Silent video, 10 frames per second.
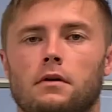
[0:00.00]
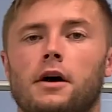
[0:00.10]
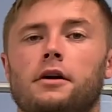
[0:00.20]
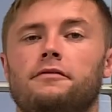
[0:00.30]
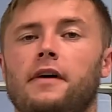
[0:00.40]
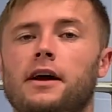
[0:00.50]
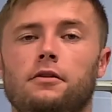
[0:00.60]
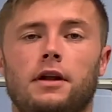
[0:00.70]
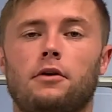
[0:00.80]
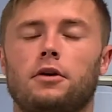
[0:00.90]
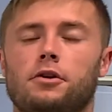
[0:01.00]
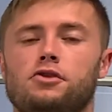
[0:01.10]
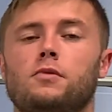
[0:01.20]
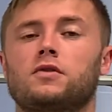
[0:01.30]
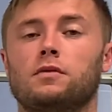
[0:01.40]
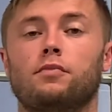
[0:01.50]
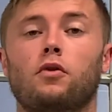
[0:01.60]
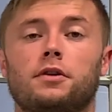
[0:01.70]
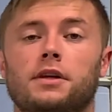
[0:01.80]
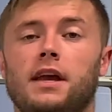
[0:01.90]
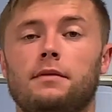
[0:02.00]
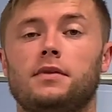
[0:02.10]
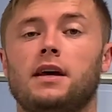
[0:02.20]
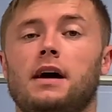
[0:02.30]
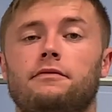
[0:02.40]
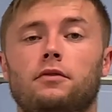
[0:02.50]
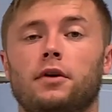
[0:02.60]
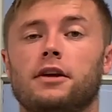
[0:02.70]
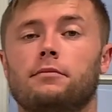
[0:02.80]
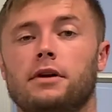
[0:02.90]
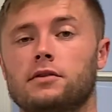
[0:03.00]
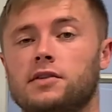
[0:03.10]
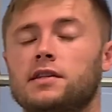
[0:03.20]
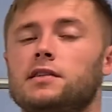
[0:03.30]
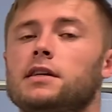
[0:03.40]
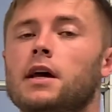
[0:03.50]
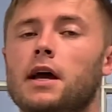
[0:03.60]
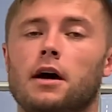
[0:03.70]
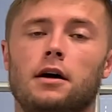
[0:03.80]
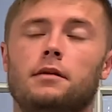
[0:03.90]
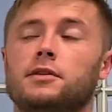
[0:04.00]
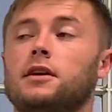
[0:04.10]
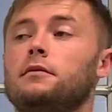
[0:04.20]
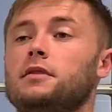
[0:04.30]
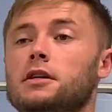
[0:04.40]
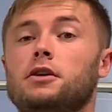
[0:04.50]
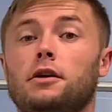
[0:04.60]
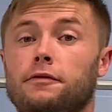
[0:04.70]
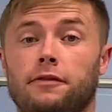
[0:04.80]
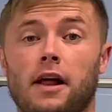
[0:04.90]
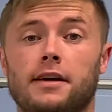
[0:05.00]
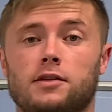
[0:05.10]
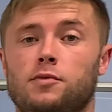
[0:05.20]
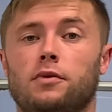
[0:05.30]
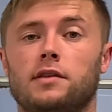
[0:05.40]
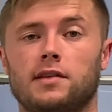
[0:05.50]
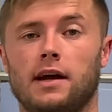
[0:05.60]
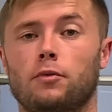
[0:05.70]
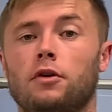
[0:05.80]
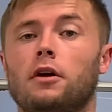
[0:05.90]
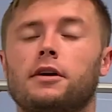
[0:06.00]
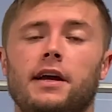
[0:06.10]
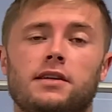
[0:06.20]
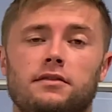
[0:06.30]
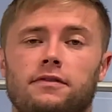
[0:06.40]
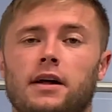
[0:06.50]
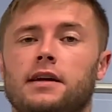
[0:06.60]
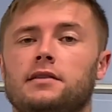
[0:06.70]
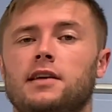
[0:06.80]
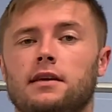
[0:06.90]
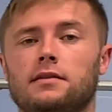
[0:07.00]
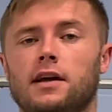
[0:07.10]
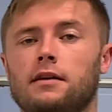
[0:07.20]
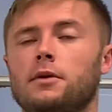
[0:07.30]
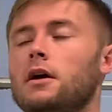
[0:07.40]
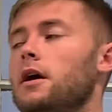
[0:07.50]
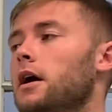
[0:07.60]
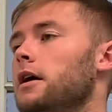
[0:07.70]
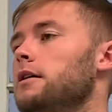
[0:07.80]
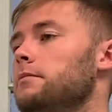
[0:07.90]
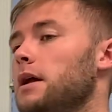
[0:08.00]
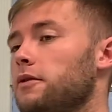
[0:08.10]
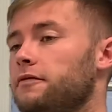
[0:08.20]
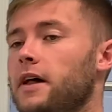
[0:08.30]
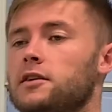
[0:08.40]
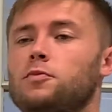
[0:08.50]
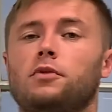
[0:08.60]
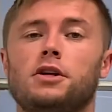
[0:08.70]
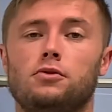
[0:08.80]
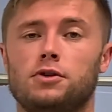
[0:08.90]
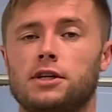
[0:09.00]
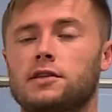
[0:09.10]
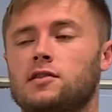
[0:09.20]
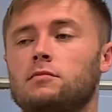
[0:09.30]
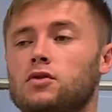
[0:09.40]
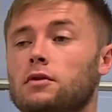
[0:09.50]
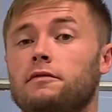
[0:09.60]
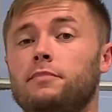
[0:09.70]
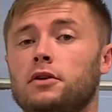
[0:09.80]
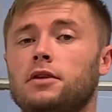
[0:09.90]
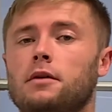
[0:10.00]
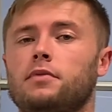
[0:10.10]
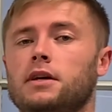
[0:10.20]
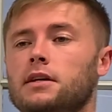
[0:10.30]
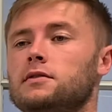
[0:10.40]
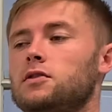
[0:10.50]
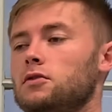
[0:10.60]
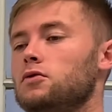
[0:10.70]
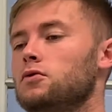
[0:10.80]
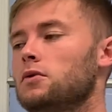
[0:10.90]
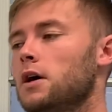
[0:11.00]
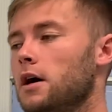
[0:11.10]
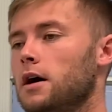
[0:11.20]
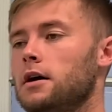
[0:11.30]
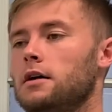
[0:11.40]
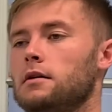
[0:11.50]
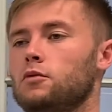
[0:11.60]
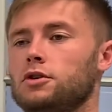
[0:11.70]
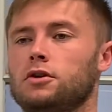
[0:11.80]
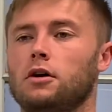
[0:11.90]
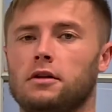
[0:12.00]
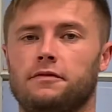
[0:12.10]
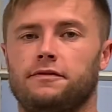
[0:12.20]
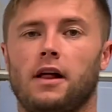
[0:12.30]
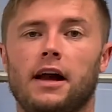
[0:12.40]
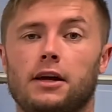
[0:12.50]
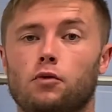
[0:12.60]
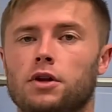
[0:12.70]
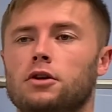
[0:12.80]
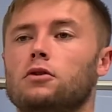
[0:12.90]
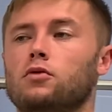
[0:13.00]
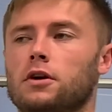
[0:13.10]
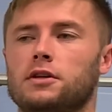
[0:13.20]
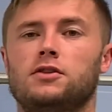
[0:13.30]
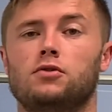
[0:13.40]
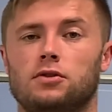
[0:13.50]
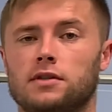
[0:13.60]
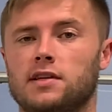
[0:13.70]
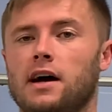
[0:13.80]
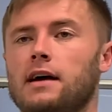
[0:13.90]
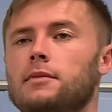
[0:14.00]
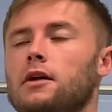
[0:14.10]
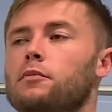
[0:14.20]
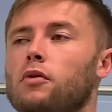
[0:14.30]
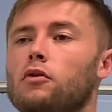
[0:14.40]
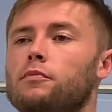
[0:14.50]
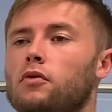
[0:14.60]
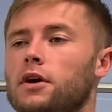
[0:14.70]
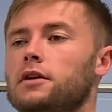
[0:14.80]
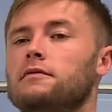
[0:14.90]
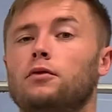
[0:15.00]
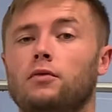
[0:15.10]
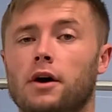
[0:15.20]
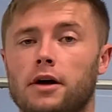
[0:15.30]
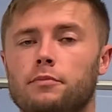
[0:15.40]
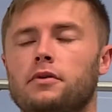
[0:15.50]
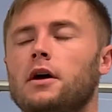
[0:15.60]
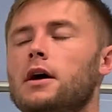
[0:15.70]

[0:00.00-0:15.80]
All right, our final, and I would argue most important KPI for running a better 60 is going to be your flying sprint time, or in our case, a flying 10 time. Now, with a flying sprint, you usually get some sort of buildup into what you call a flying window where it's usually time. Now, the pull point of the run up